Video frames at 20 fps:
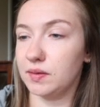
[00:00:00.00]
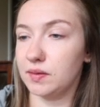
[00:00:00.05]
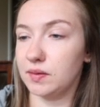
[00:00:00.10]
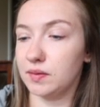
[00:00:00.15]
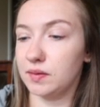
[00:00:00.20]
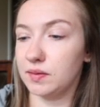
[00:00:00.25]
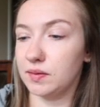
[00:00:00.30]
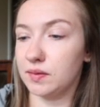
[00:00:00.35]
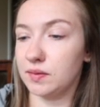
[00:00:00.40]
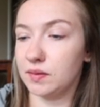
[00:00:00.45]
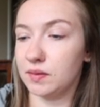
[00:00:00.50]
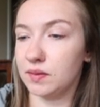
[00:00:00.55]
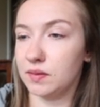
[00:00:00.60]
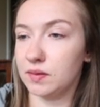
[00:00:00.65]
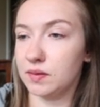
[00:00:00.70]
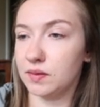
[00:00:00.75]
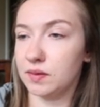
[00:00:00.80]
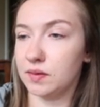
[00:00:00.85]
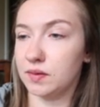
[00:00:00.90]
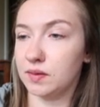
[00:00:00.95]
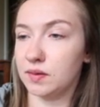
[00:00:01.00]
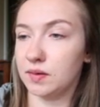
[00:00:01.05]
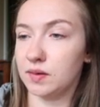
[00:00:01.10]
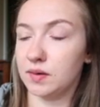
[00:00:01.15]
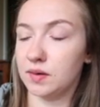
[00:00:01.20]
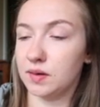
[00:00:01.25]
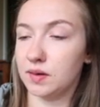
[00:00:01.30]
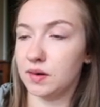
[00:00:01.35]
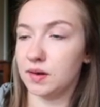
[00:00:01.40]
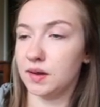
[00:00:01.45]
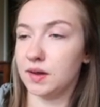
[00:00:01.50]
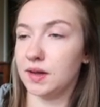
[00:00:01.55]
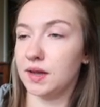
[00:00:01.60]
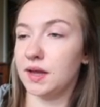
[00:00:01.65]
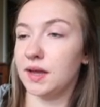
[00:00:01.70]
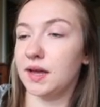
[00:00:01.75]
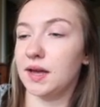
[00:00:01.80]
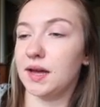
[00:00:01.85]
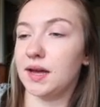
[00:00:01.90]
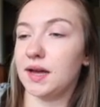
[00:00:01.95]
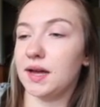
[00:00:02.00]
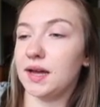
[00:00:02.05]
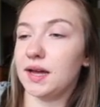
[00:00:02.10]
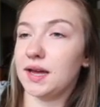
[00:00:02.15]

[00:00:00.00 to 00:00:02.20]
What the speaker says: (silence)